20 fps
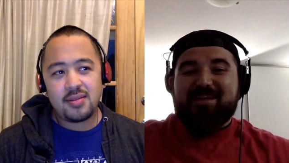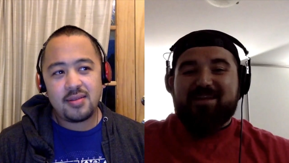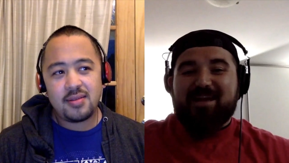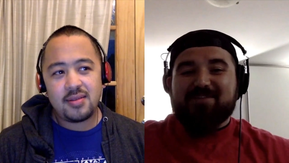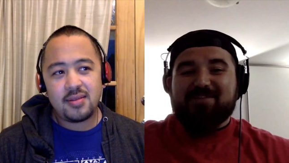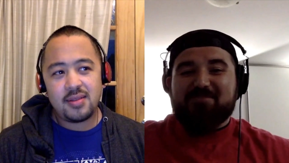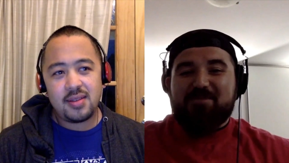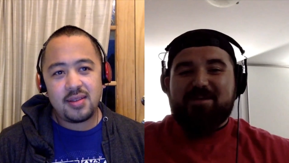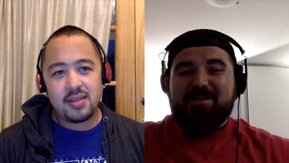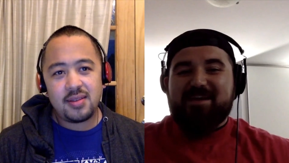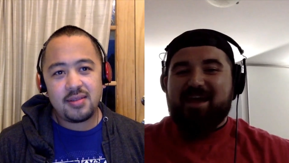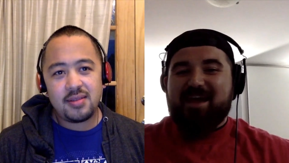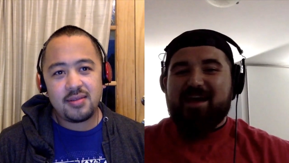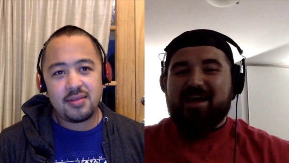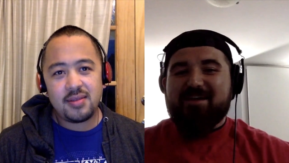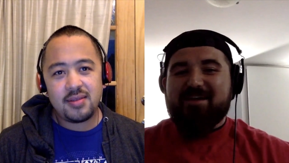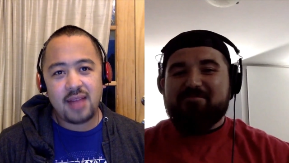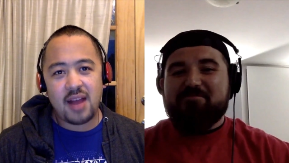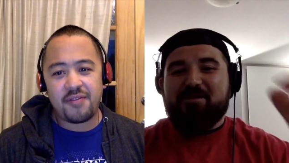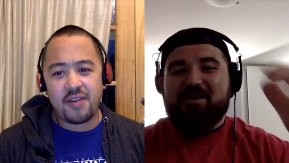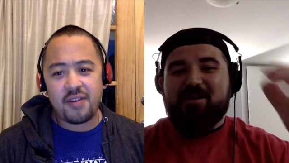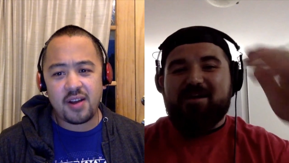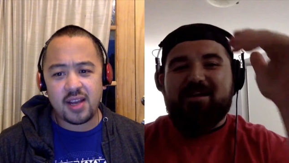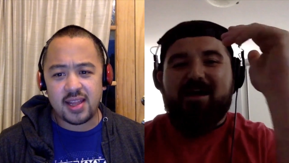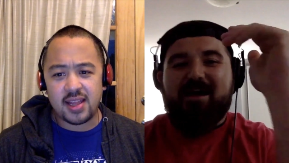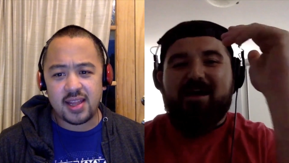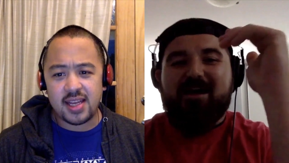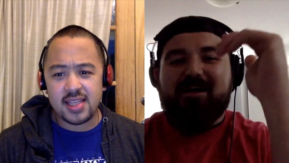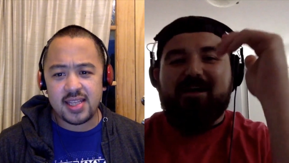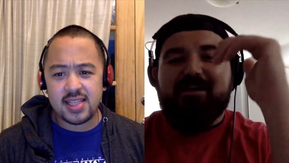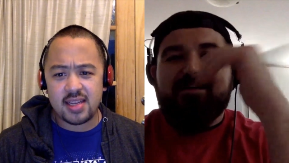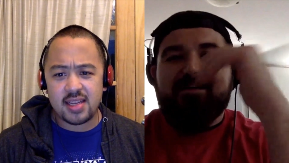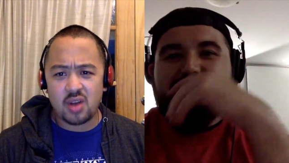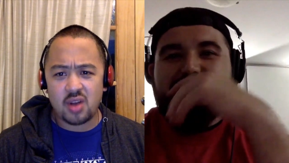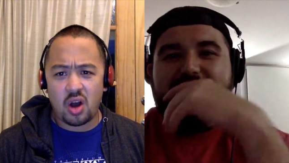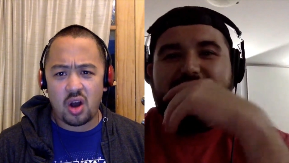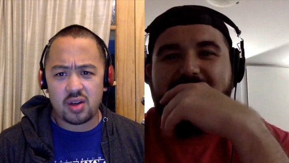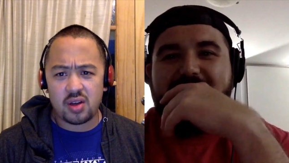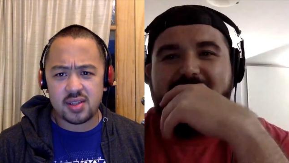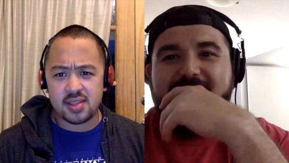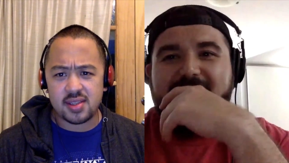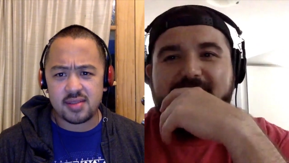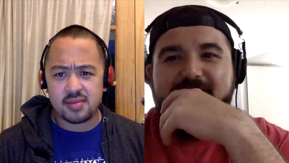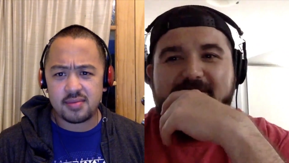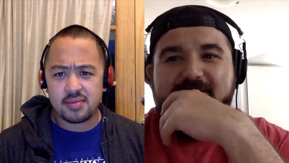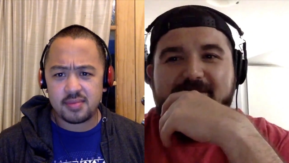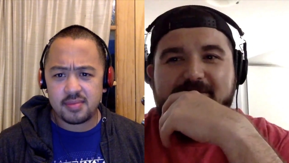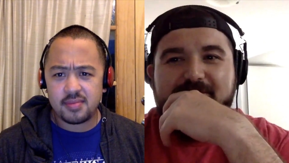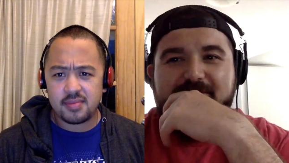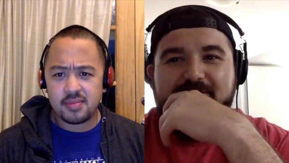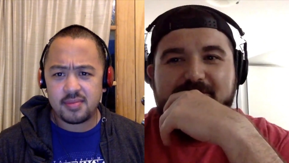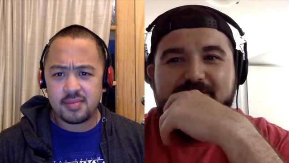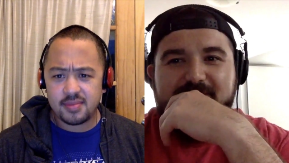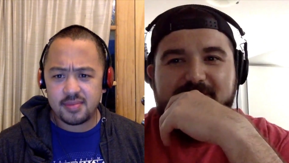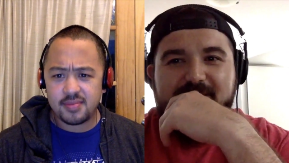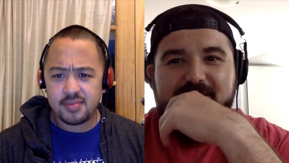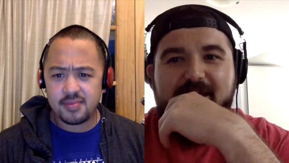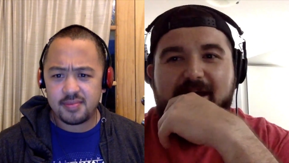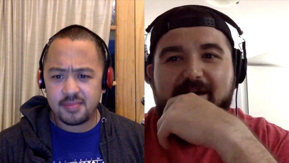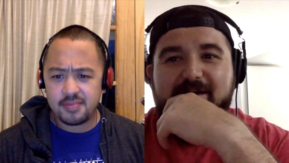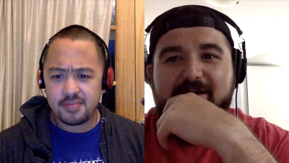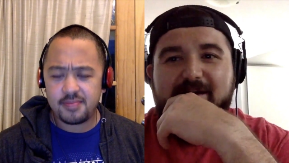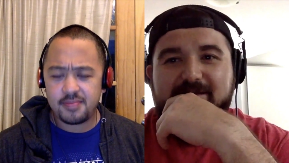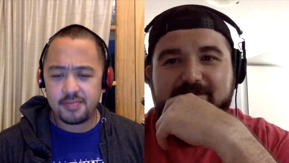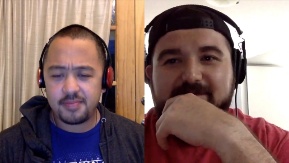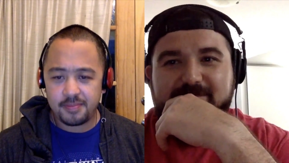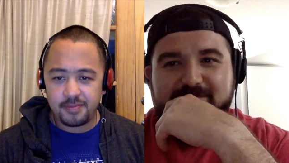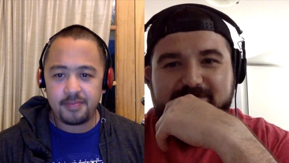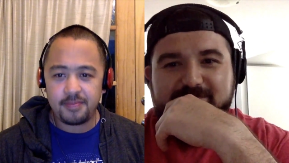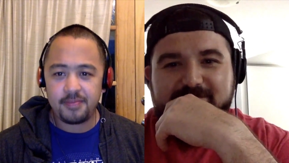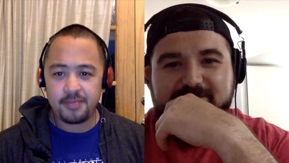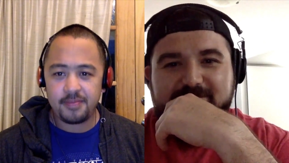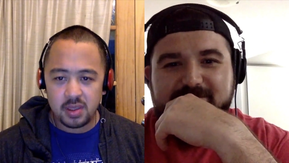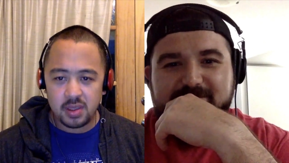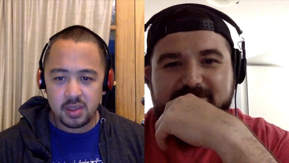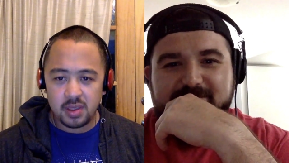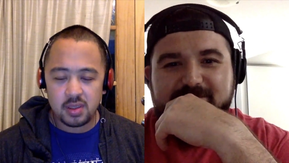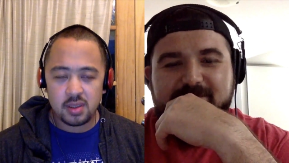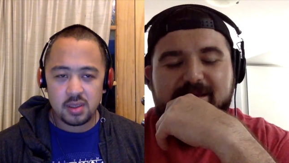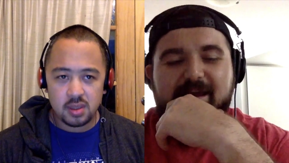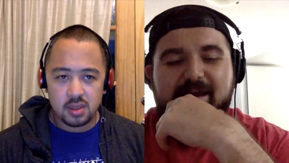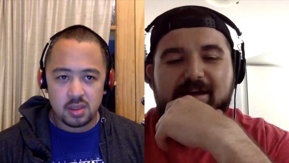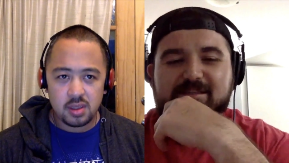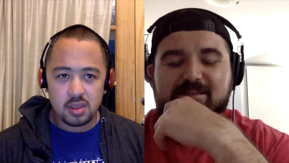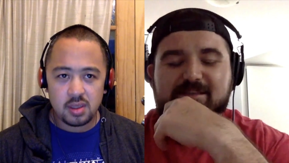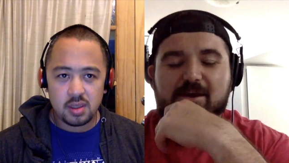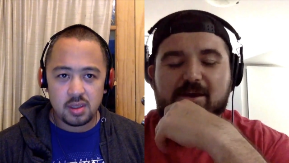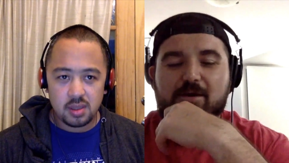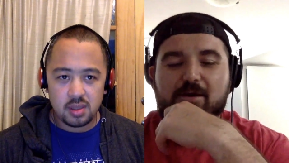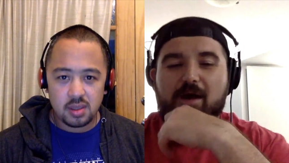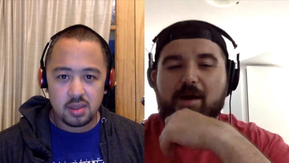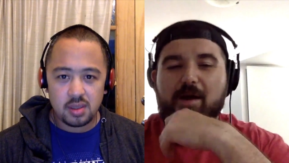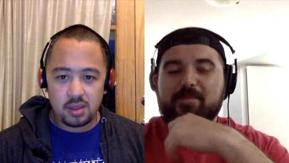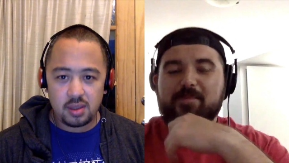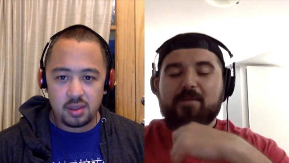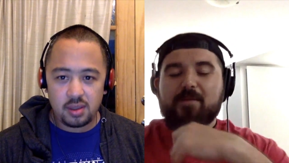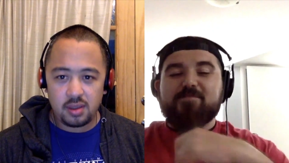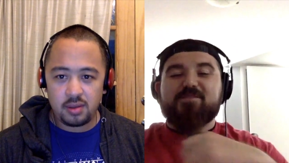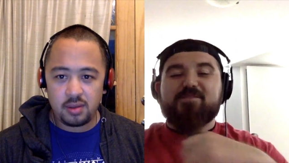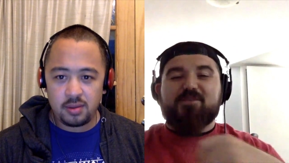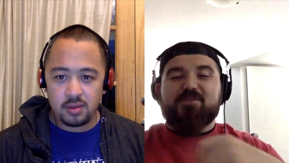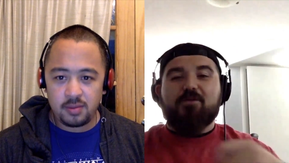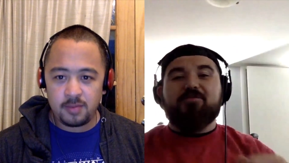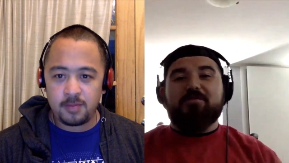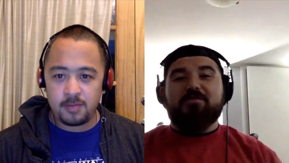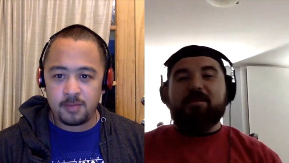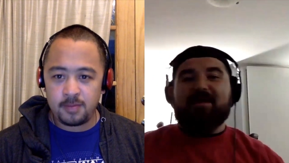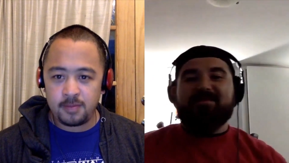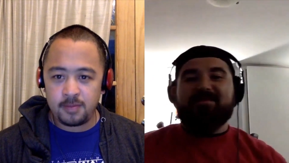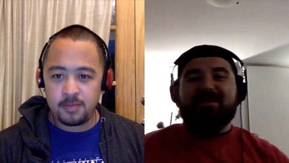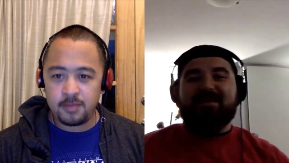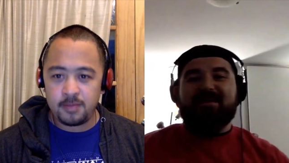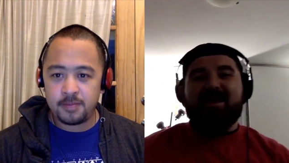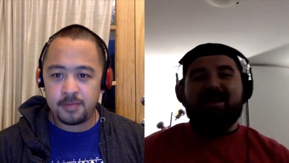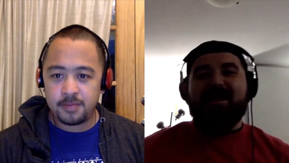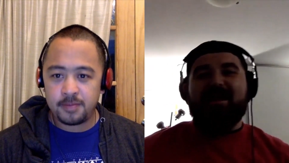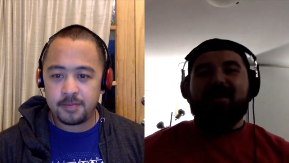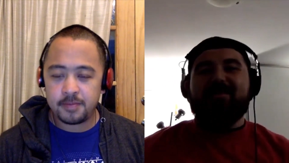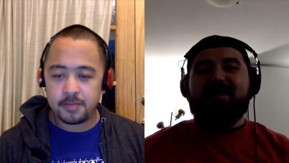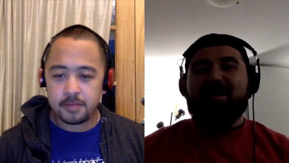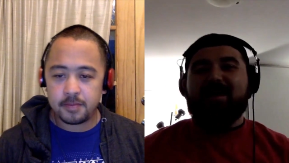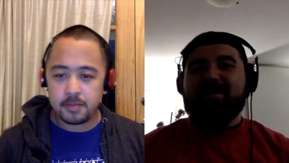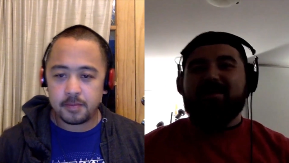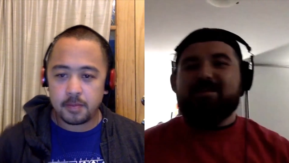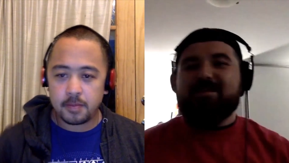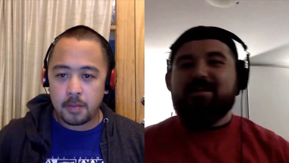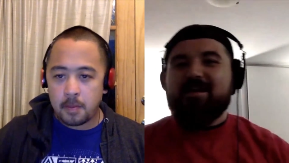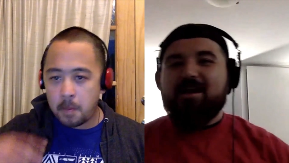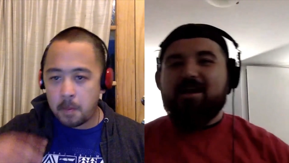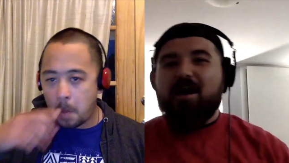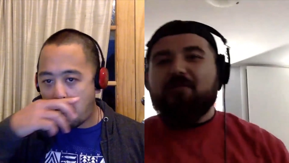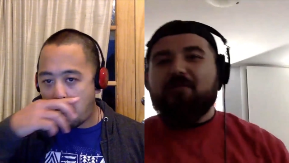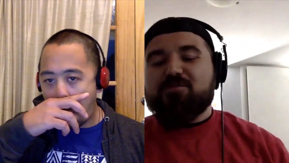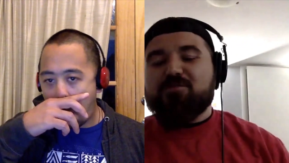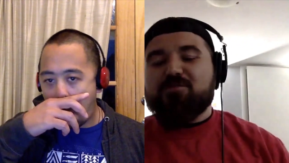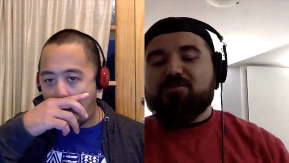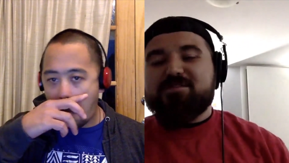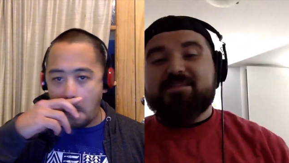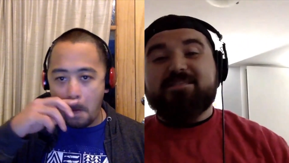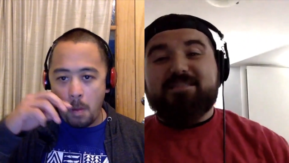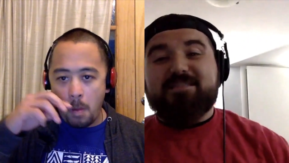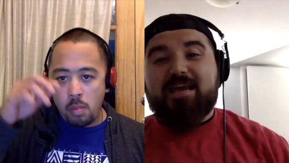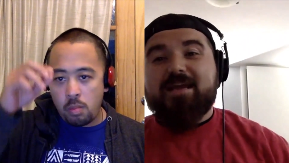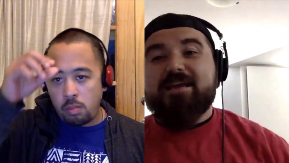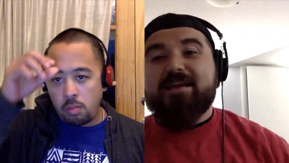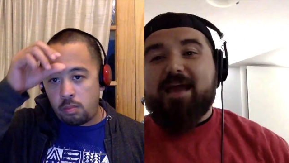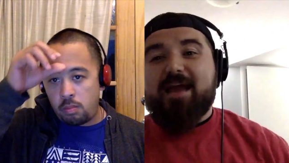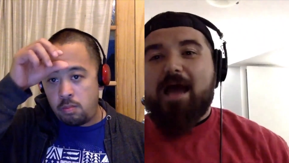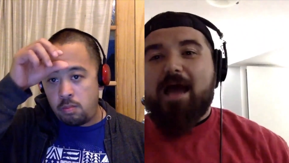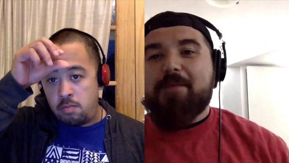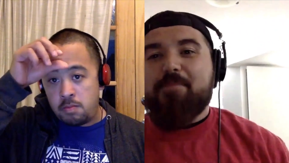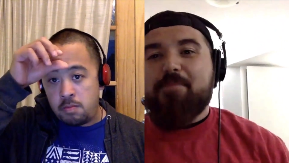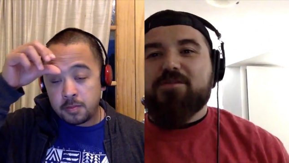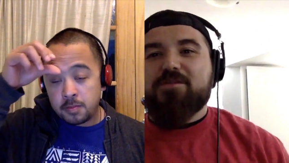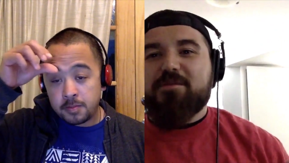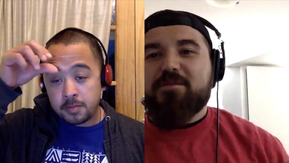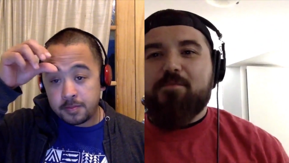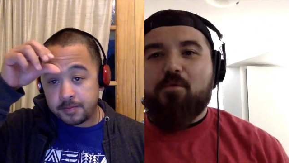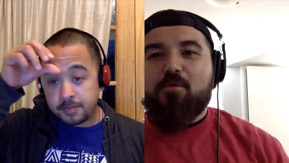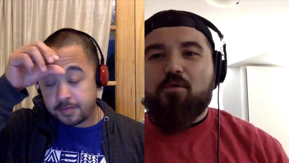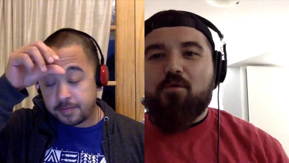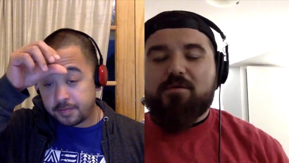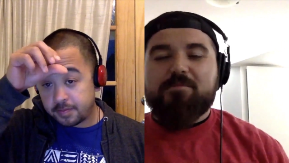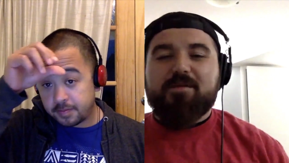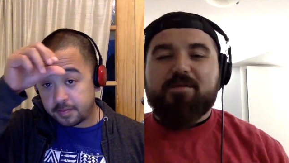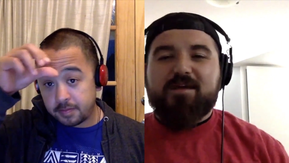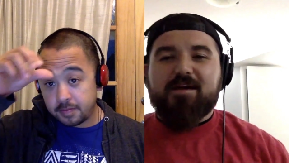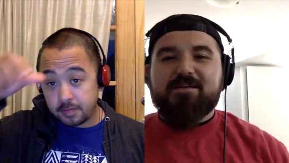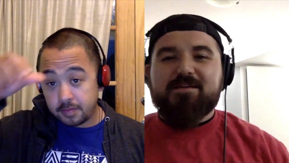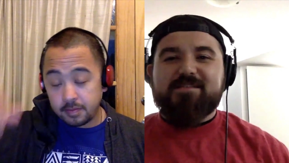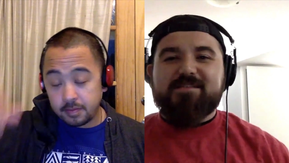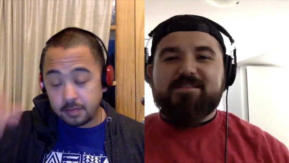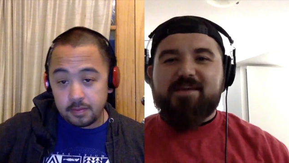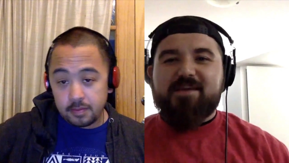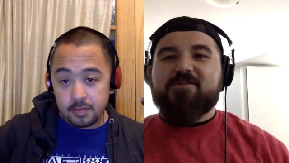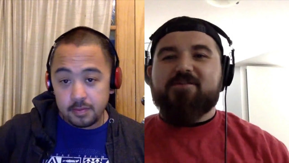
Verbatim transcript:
Speaker 1: next weekend.
Speaker 2: Nah, but, fuck it. That sounds awesome.
Speaker 1: Yeah. Yeah, so I'm stoked about that. And then, of course, the second I bought the board, because the